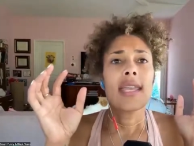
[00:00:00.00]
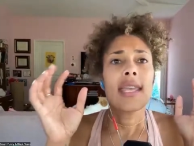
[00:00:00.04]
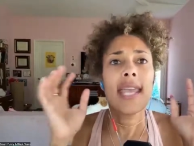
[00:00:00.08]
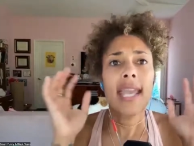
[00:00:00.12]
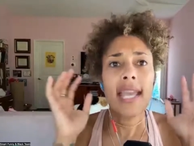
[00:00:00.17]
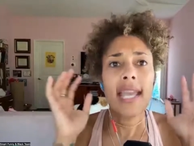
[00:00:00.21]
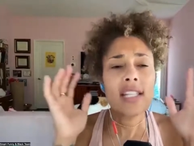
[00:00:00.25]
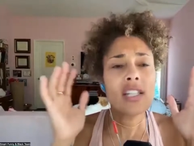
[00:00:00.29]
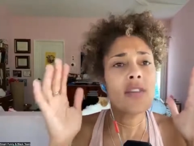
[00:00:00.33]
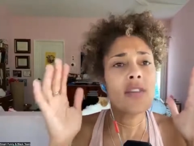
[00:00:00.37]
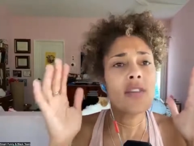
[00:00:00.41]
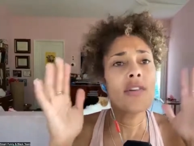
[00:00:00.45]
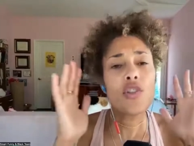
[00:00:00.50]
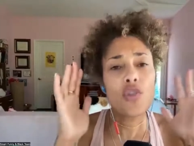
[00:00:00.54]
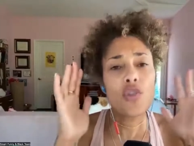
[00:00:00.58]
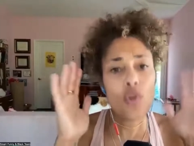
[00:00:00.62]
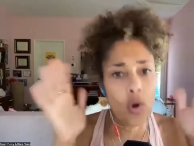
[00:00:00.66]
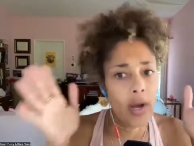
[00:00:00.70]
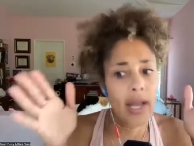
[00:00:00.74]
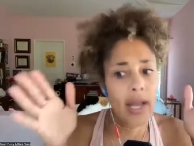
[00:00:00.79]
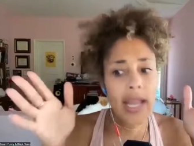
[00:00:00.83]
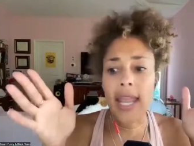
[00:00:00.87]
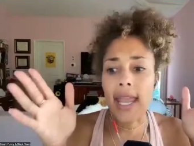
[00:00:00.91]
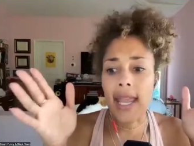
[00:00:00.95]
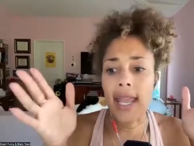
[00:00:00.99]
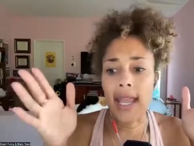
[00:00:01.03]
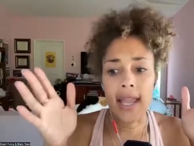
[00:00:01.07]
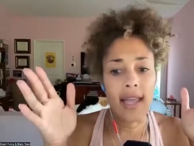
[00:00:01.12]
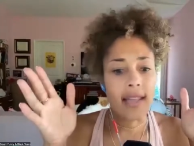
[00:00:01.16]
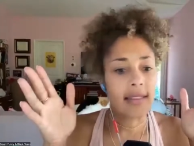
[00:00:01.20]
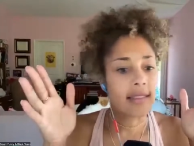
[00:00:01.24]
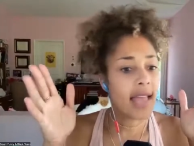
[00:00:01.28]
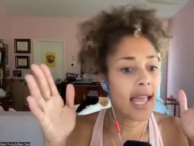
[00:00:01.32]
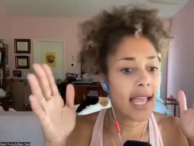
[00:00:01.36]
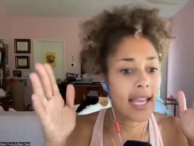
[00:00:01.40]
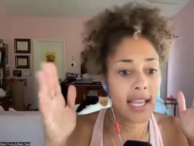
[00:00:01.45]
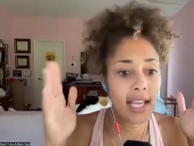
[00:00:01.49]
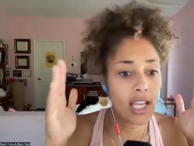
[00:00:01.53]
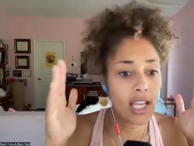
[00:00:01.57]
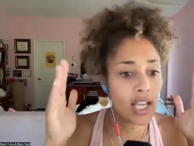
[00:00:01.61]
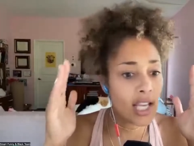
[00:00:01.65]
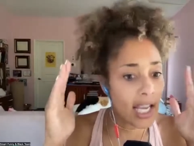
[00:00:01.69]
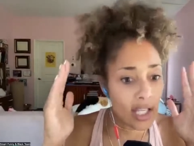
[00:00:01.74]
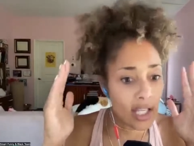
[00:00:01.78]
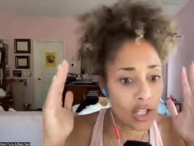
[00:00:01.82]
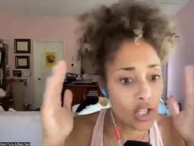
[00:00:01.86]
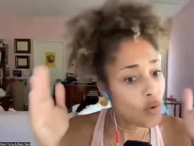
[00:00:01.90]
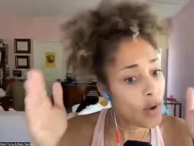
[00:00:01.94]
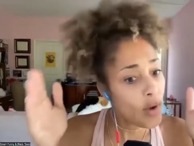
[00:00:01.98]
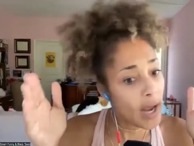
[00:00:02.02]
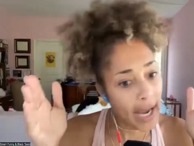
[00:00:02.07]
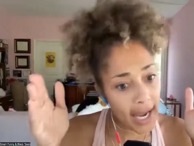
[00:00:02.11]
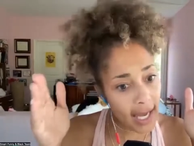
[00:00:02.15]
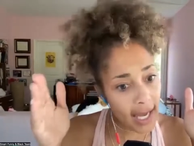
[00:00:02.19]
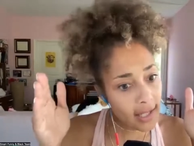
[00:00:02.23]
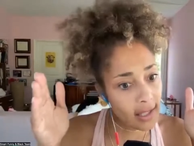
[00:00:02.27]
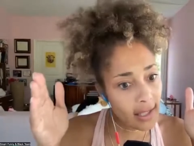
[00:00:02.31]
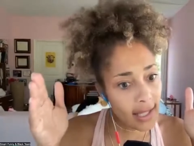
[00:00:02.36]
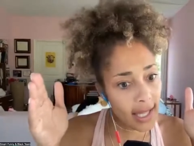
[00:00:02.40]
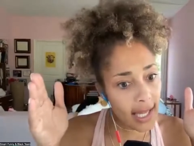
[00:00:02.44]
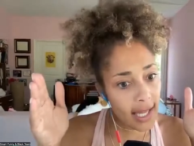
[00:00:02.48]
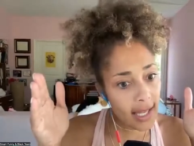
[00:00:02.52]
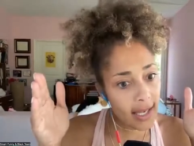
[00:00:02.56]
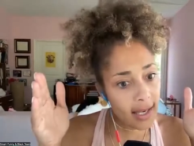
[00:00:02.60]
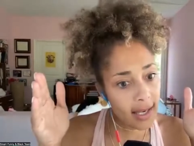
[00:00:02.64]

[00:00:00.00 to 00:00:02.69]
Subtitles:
kids are annoying. Yeah. Like, can you handle it?